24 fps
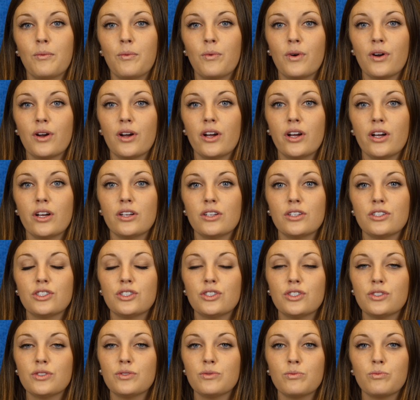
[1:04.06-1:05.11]
were
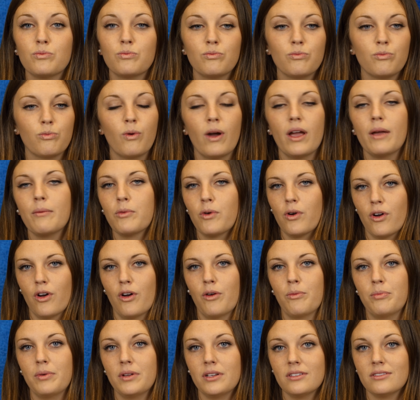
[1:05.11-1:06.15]
way more
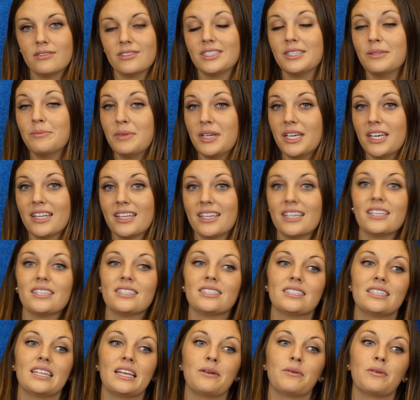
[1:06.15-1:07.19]
open to me, at
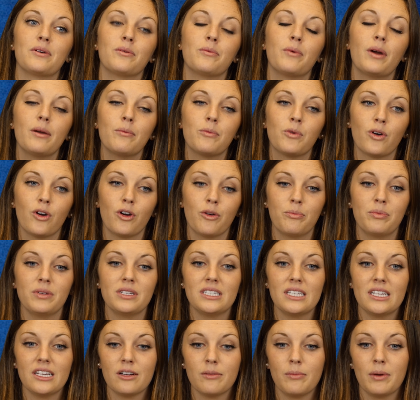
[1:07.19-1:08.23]
least. They were way more open
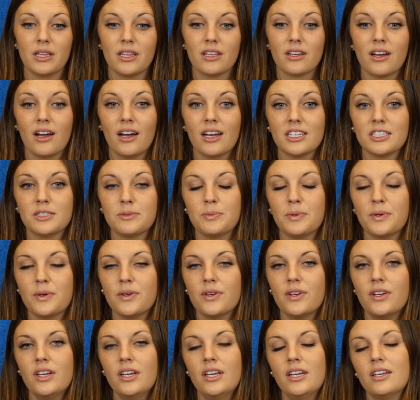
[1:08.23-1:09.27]
to hear about the
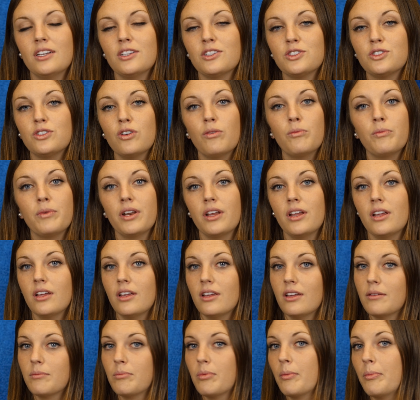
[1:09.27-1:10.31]
gospel. So
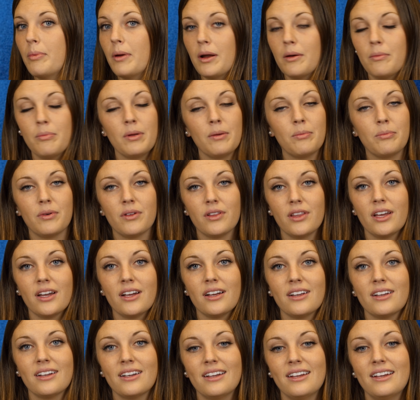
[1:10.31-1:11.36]
many prepared people
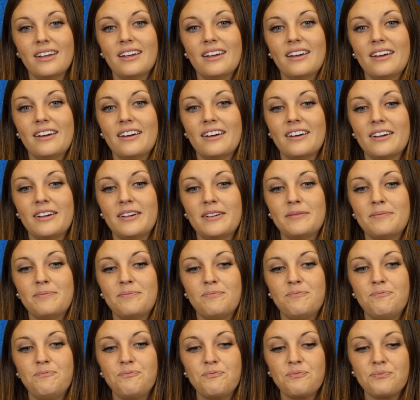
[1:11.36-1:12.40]
there.
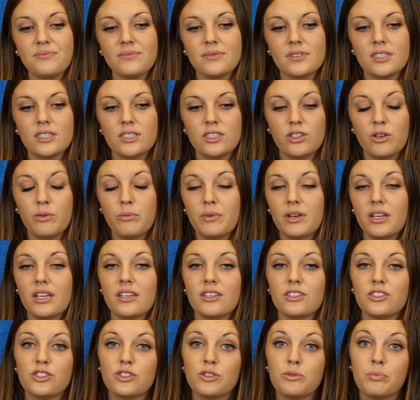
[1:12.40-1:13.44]
Um, so
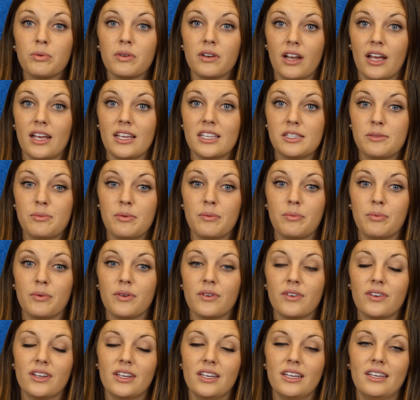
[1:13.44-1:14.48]
many super nice
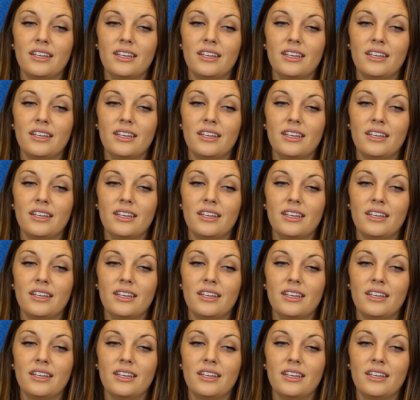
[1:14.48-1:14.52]
people.